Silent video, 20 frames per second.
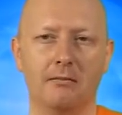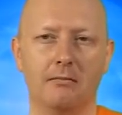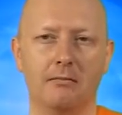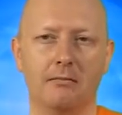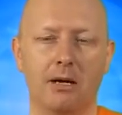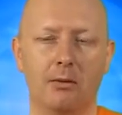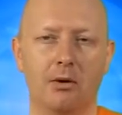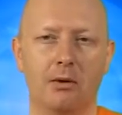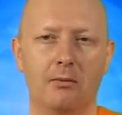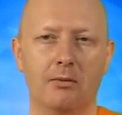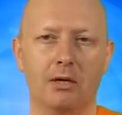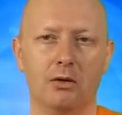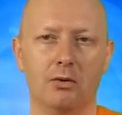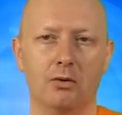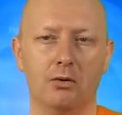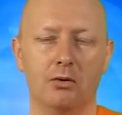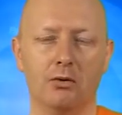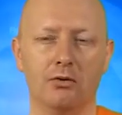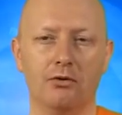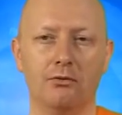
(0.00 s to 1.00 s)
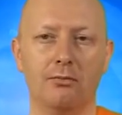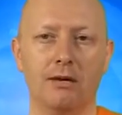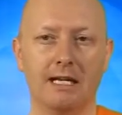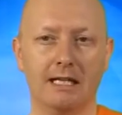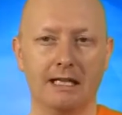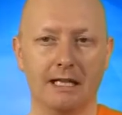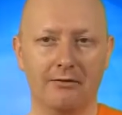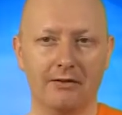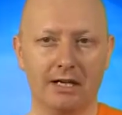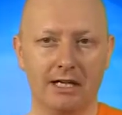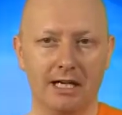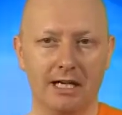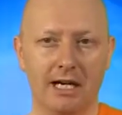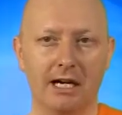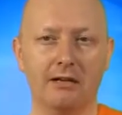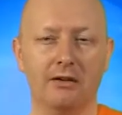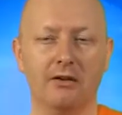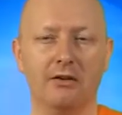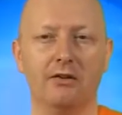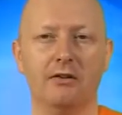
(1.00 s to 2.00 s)
by what we call spreading loving
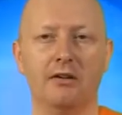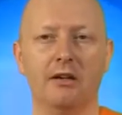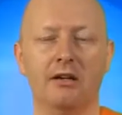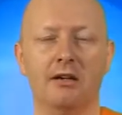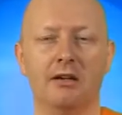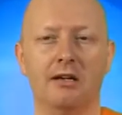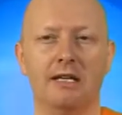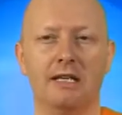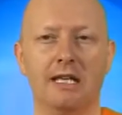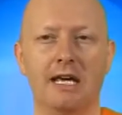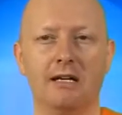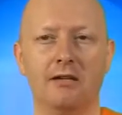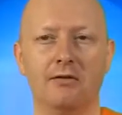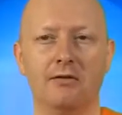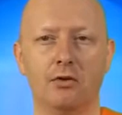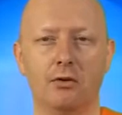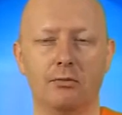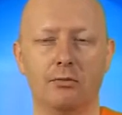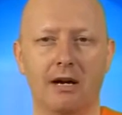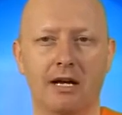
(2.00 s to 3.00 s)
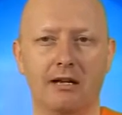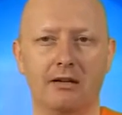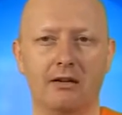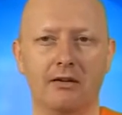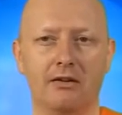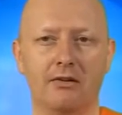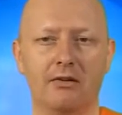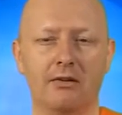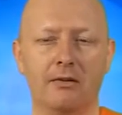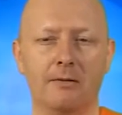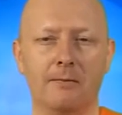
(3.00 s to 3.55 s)
kindness at the end of your practice,